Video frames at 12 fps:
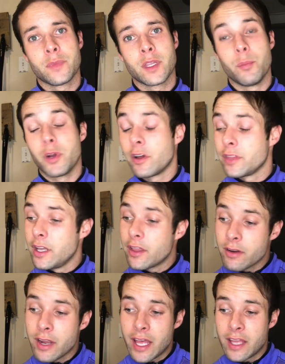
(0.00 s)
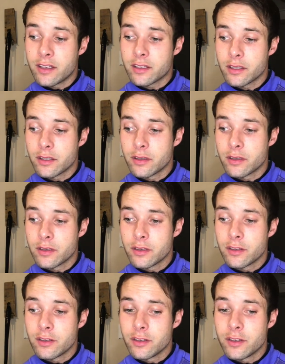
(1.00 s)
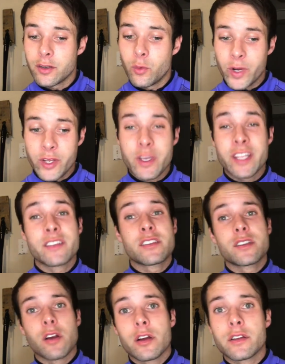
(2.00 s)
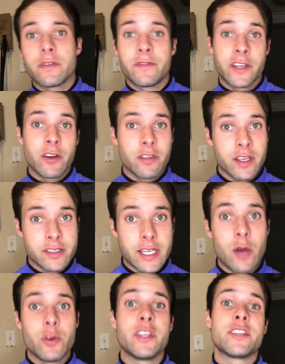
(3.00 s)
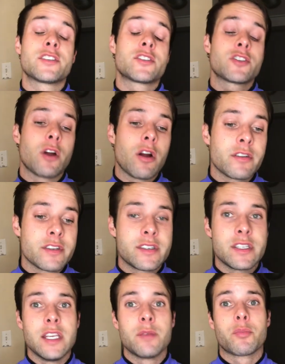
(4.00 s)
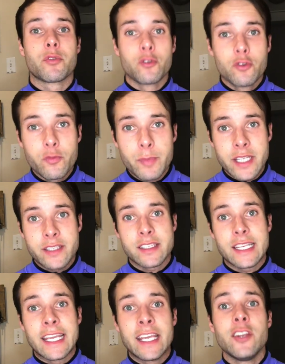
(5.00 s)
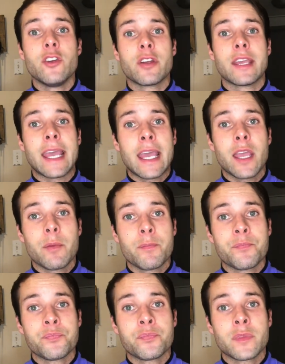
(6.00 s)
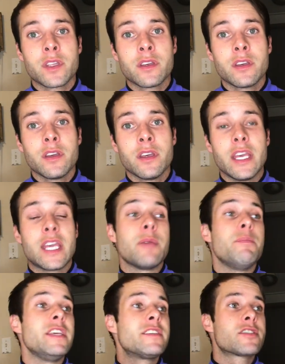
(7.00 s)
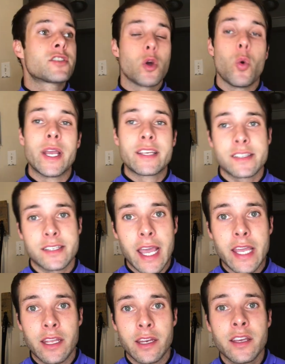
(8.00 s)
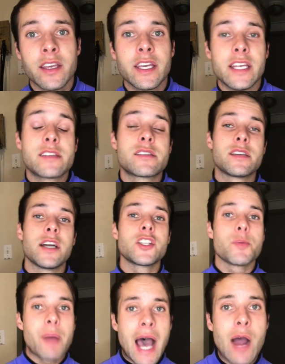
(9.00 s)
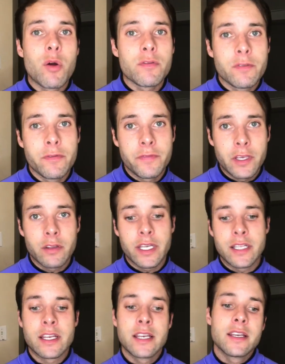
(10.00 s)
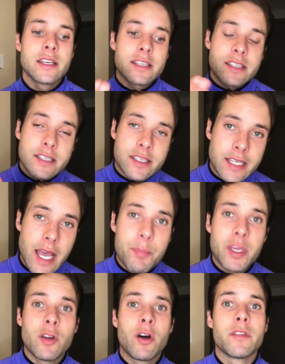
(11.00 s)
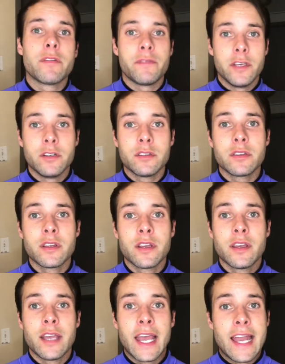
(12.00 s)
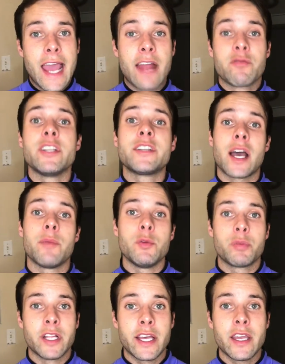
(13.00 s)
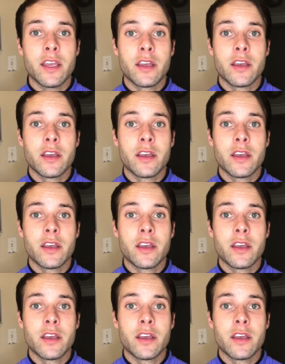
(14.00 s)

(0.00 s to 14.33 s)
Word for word: But on the other hand, when you can start to figure things out, you can start to see improvements in your game, it can be so exciting. It's such a powerful feeling stepping on the field, and every time you play,